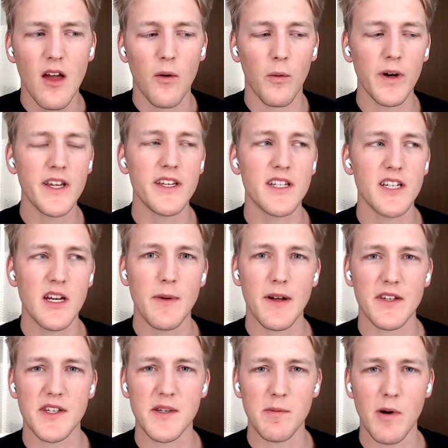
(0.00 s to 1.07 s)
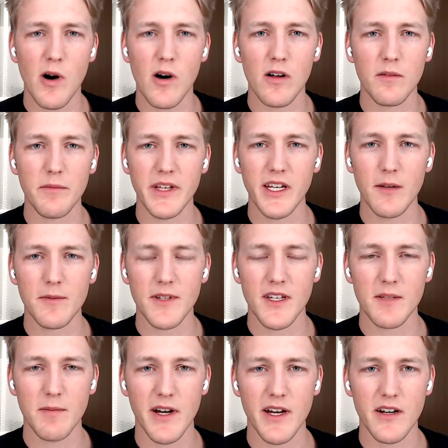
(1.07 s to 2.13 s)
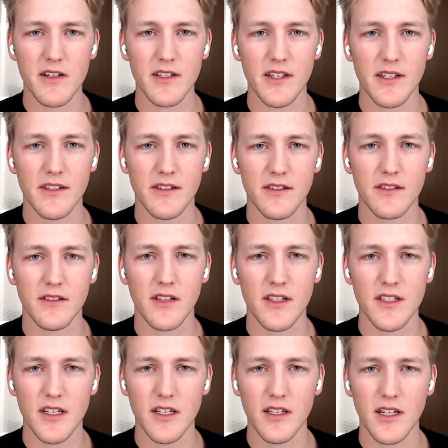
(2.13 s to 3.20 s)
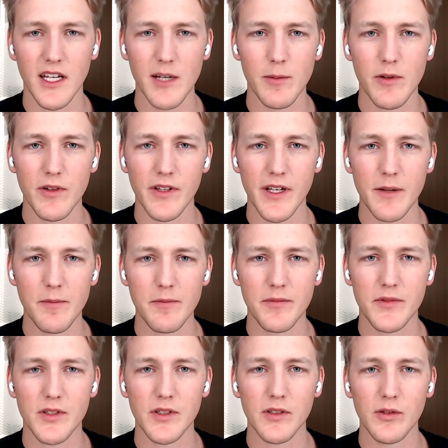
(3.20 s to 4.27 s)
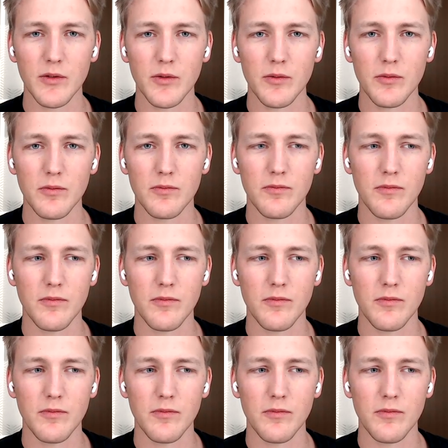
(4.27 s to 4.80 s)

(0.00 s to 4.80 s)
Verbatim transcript: What is it about small and medium sized miners that doesn't enable them to